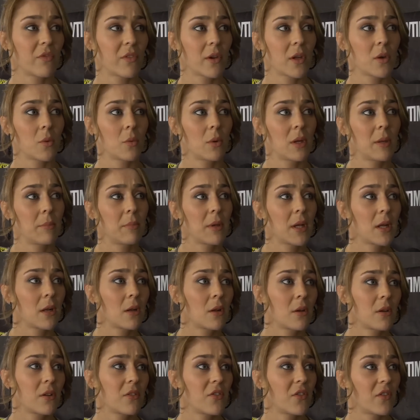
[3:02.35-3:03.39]
we've got a really big
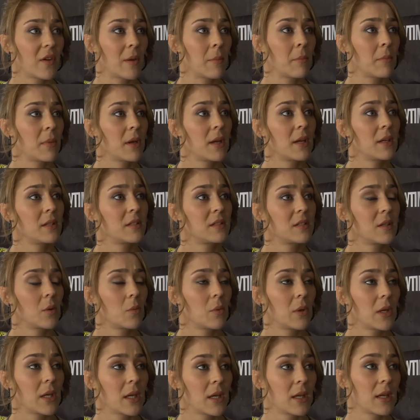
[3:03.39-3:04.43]
loyal fan base that
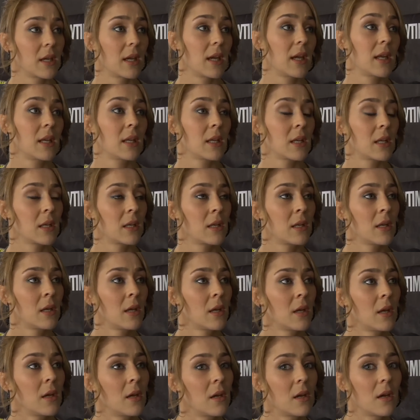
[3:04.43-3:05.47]
we can gain and
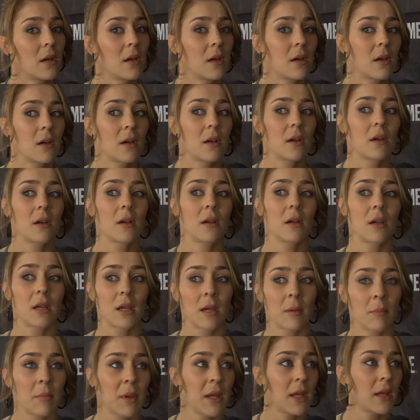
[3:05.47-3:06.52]
uh,
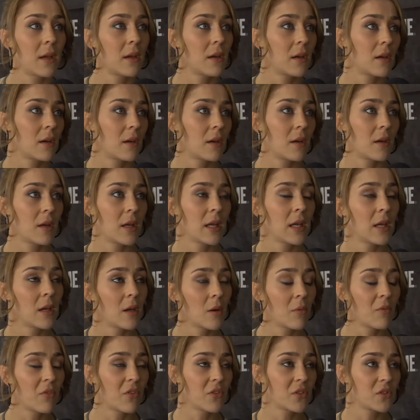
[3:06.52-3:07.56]
can make uh,
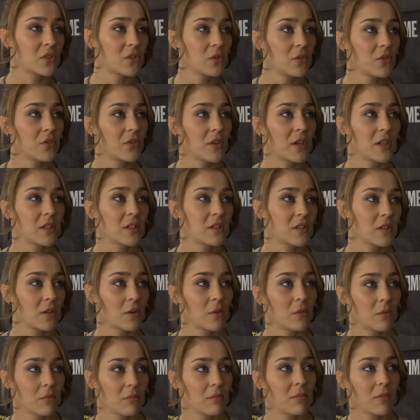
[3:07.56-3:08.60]
income for Zuffa.
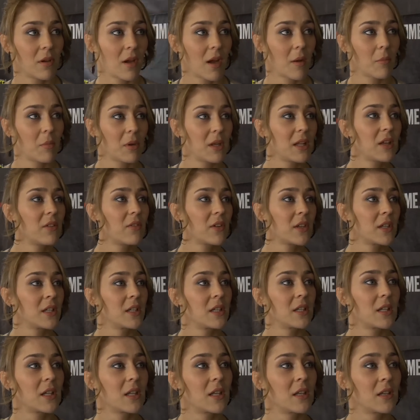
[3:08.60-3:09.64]
So I believe in
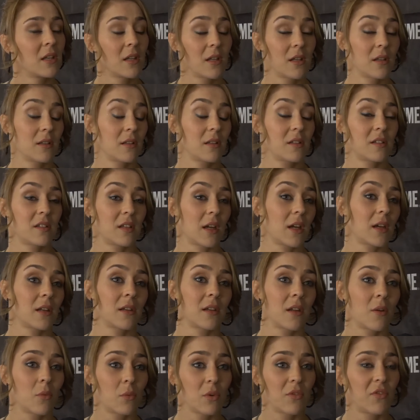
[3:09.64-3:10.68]
it, and, and
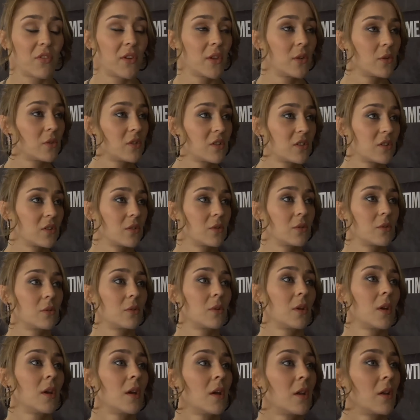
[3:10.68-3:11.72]
second, I refuse to
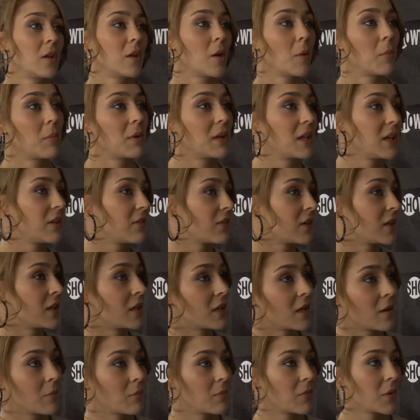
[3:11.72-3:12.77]
not believe in
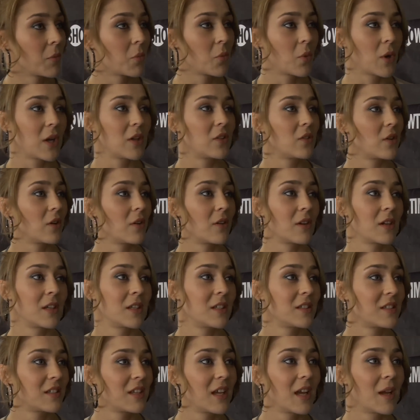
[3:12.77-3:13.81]
it. I'm, I'm way too long in
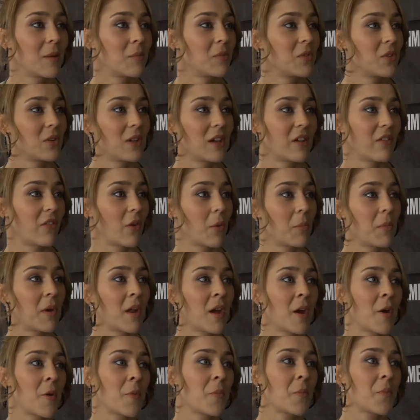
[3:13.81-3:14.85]
this game to give up
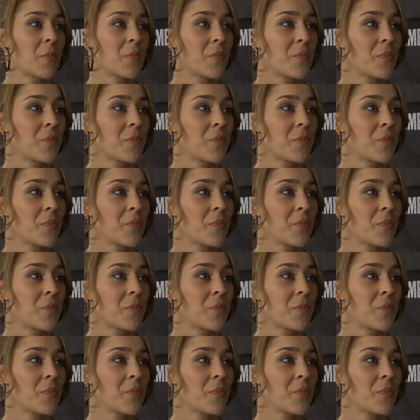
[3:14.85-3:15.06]
now.